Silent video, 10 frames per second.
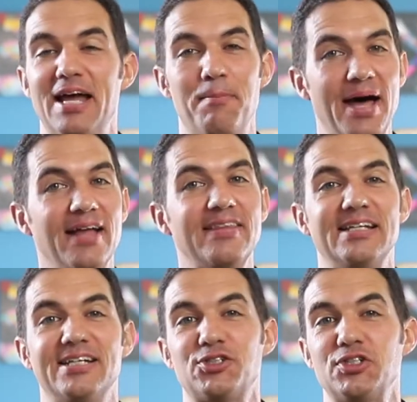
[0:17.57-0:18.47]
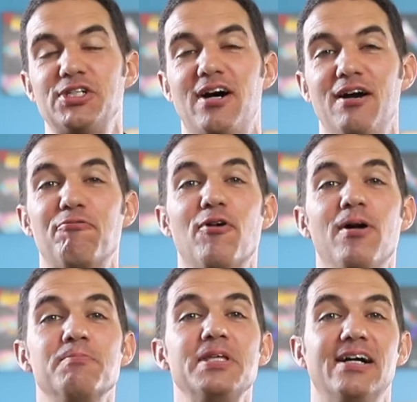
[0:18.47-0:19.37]
about the electric guitar
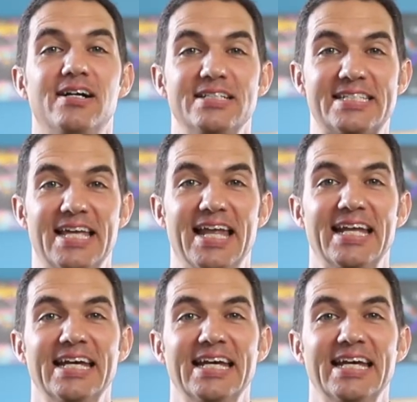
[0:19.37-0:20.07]
from the onset.